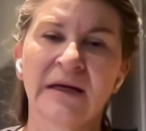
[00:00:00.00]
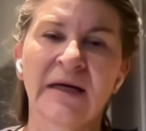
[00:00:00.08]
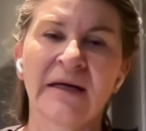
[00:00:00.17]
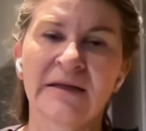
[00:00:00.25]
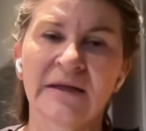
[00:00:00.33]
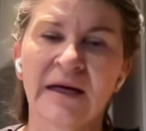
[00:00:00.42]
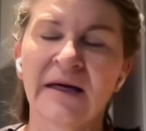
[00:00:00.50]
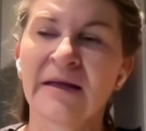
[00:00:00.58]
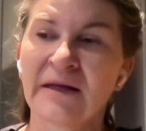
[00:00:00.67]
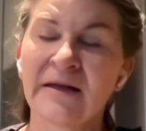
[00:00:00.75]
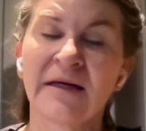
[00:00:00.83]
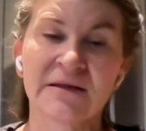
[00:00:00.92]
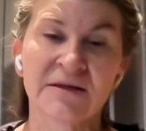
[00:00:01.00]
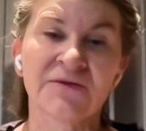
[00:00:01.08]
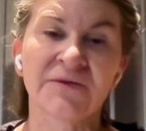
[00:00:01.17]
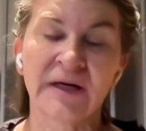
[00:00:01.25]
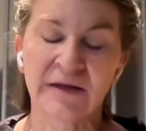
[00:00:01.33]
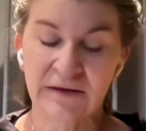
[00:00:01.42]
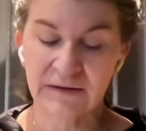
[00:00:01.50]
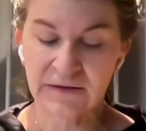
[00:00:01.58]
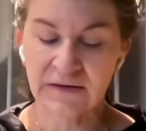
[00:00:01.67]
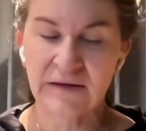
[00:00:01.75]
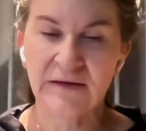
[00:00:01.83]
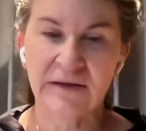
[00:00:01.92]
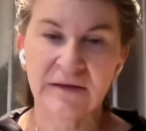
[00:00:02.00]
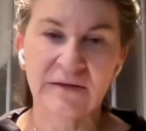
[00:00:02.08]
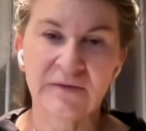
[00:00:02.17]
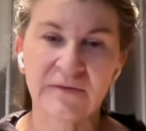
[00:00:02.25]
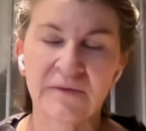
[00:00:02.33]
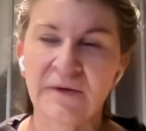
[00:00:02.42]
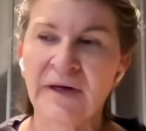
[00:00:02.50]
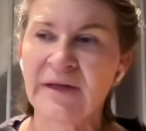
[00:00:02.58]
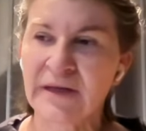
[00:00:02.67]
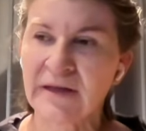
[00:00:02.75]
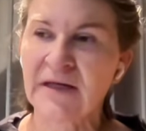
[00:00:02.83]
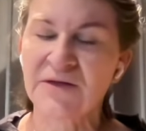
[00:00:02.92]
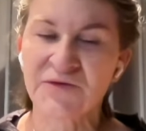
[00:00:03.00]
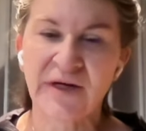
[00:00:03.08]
And I think that's the right I think that's